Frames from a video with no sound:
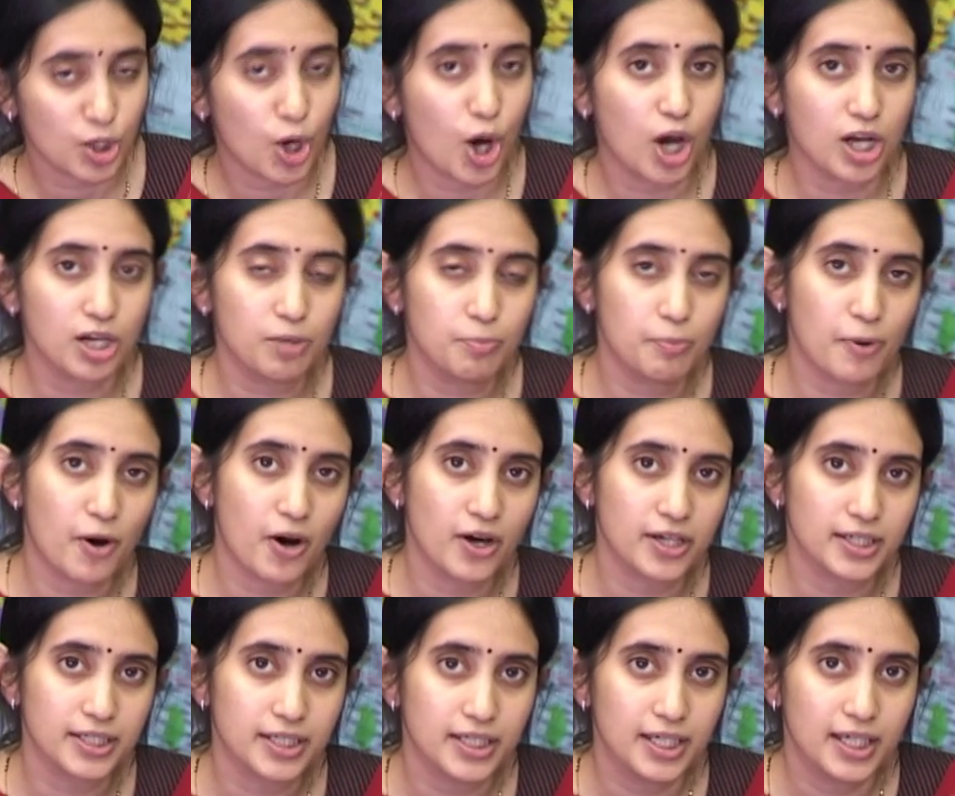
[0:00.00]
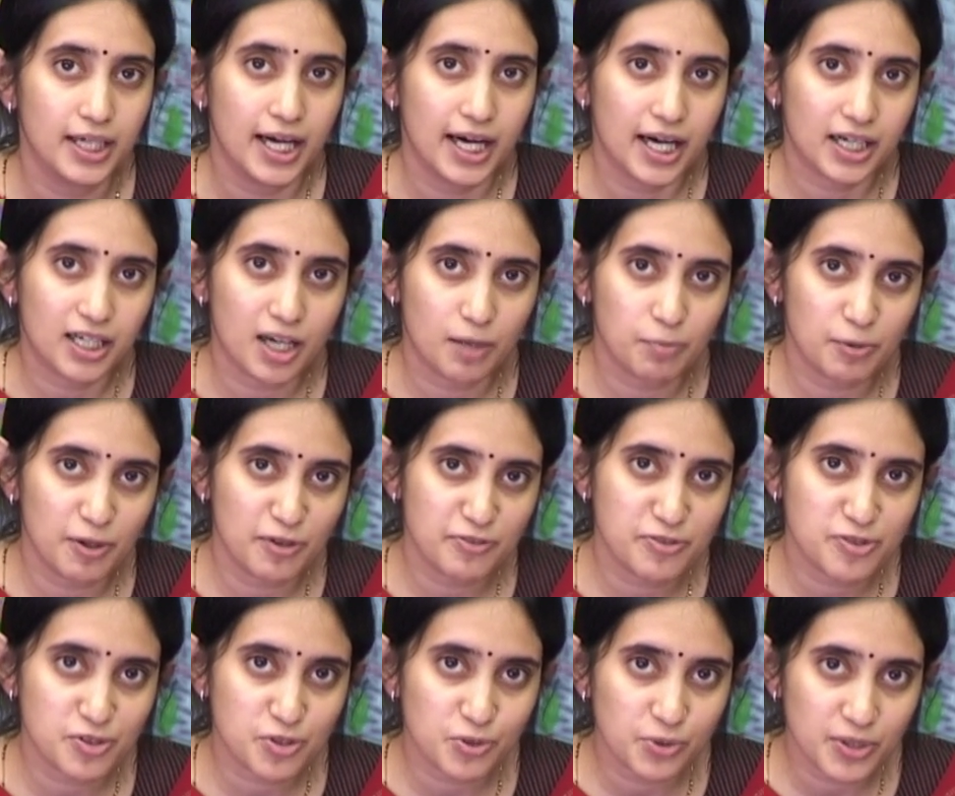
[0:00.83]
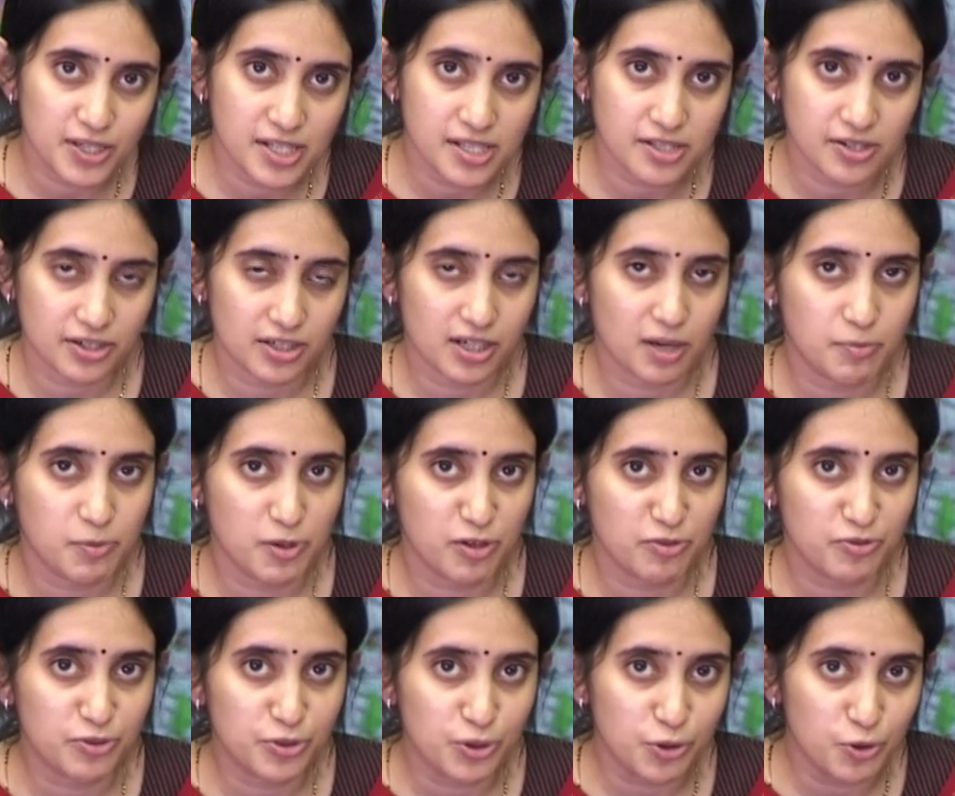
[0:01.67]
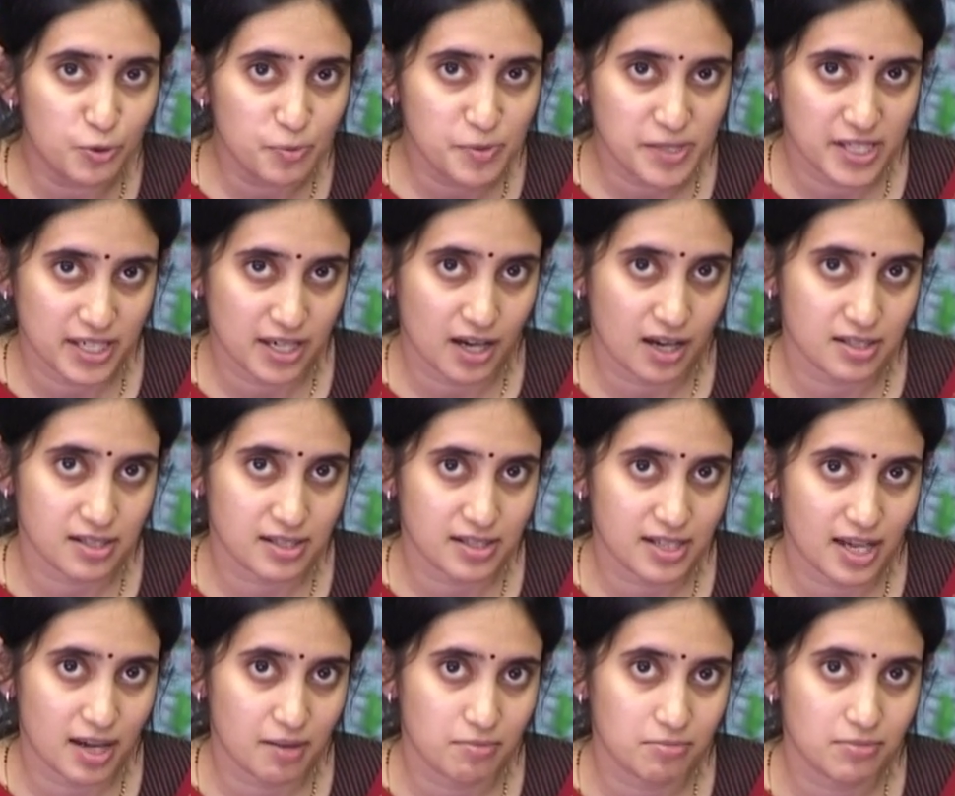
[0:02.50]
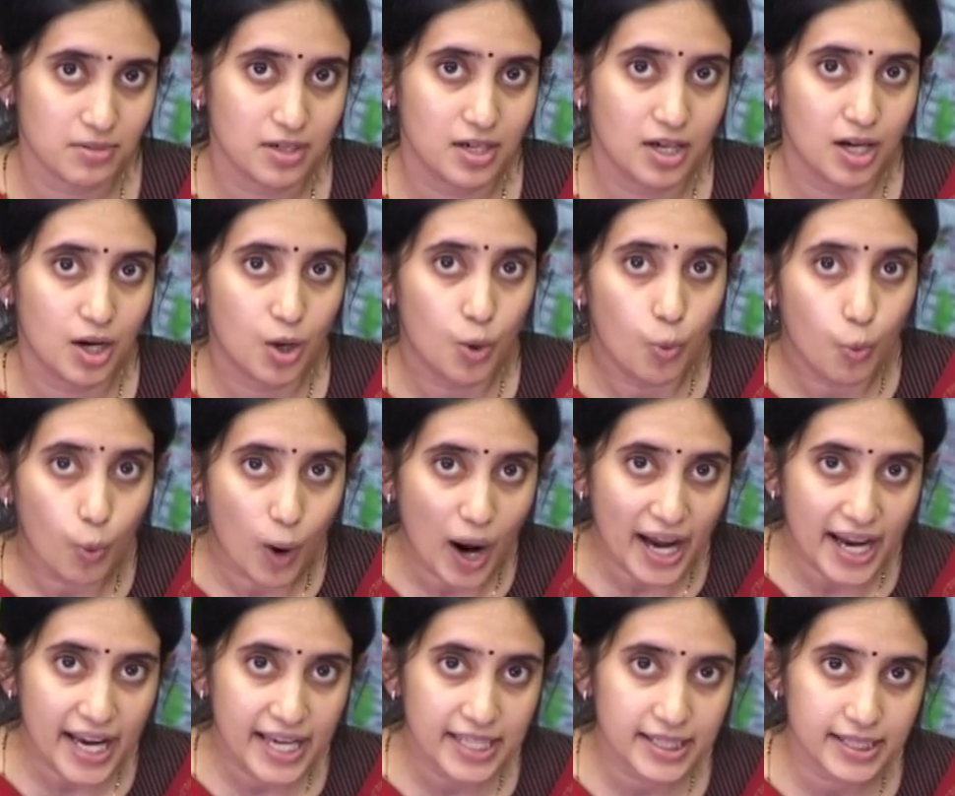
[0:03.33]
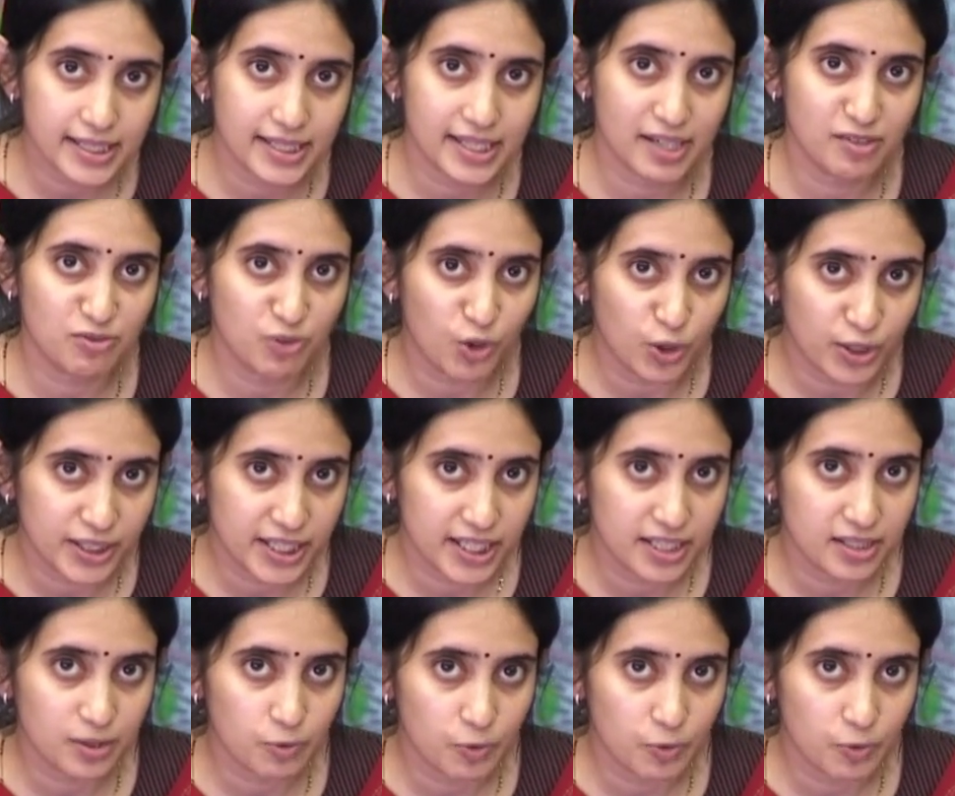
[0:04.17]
call upon a couple of students or a couple of groups and ask them why they voted